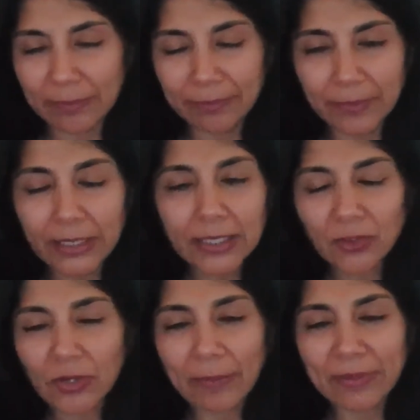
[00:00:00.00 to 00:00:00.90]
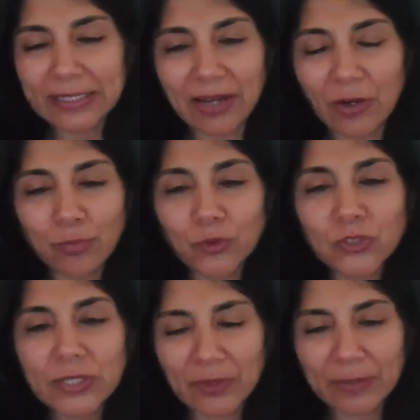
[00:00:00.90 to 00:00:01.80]
I'm a devout Muslim.
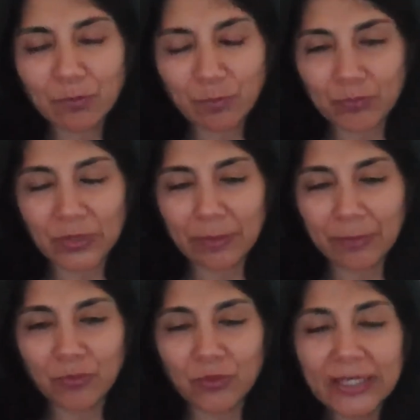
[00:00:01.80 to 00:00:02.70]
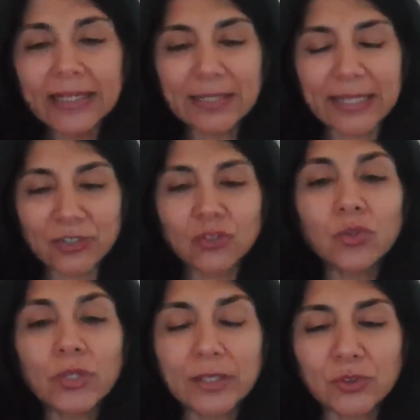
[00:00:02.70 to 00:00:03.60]
But the real issue here
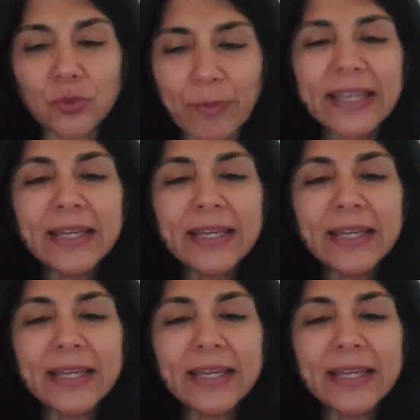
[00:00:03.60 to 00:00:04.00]
should be,